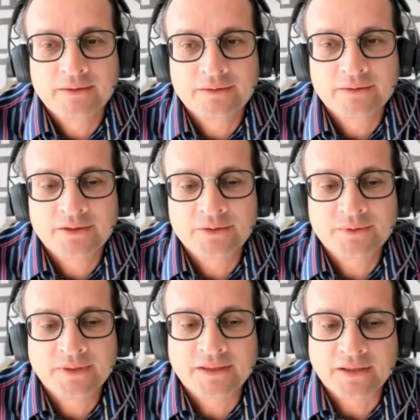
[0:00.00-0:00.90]
So
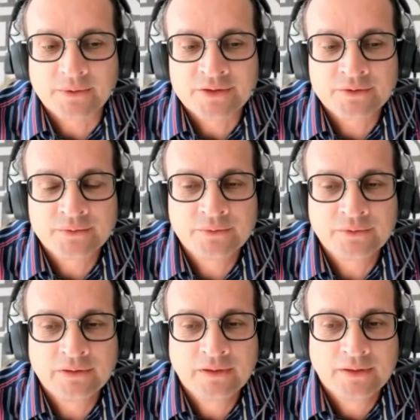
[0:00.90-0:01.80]
at our
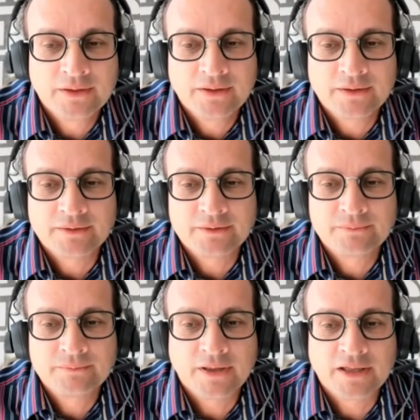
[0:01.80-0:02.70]
school,
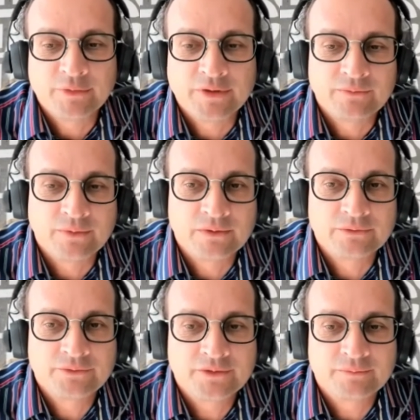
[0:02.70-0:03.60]
I'm
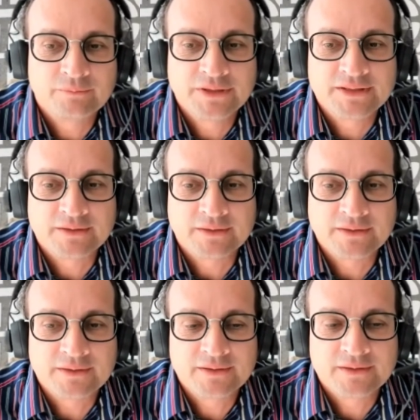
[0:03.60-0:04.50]
involved,
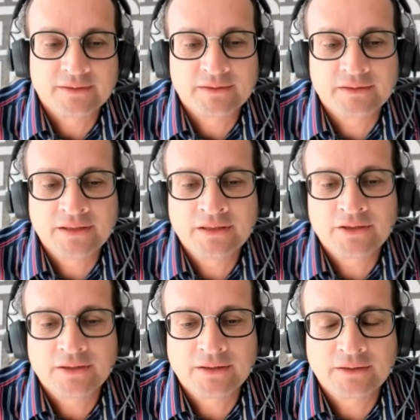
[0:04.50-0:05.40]
besides
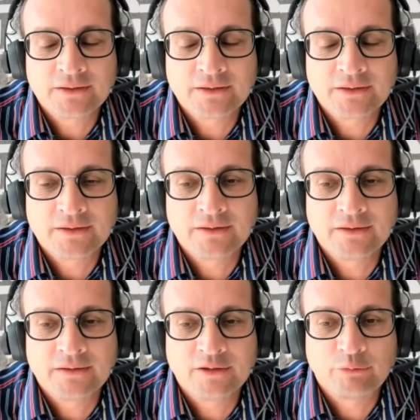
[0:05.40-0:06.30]
teaching, in
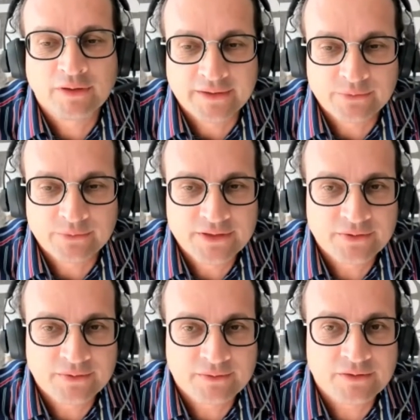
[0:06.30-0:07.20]
applied
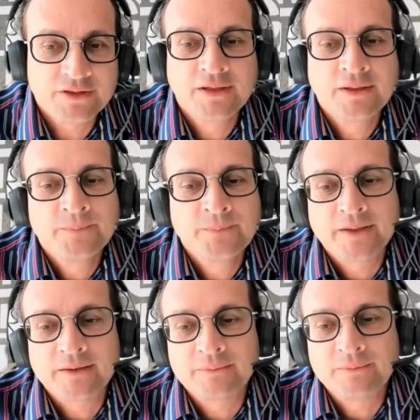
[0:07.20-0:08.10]
research.
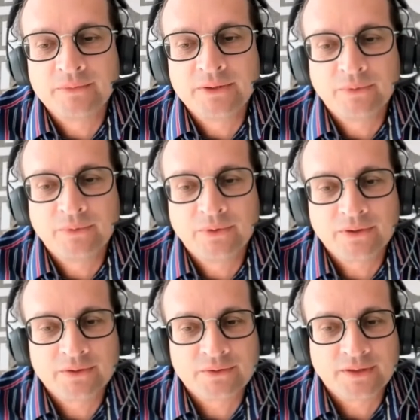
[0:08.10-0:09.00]
We work
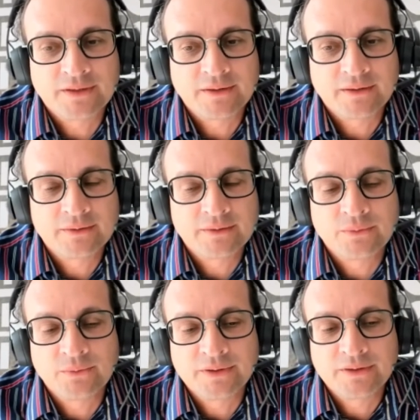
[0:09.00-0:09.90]
together
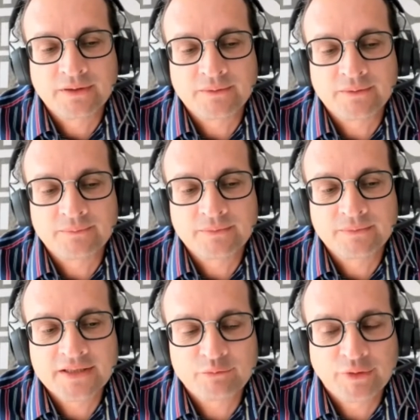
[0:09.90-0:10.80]
with asset
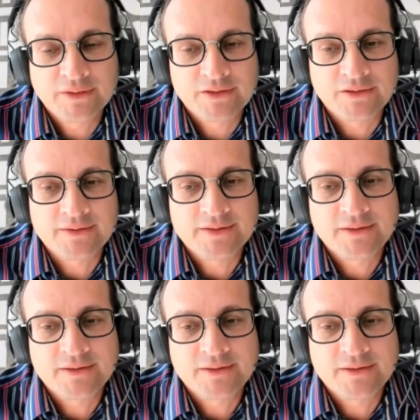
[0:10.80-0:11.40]
managers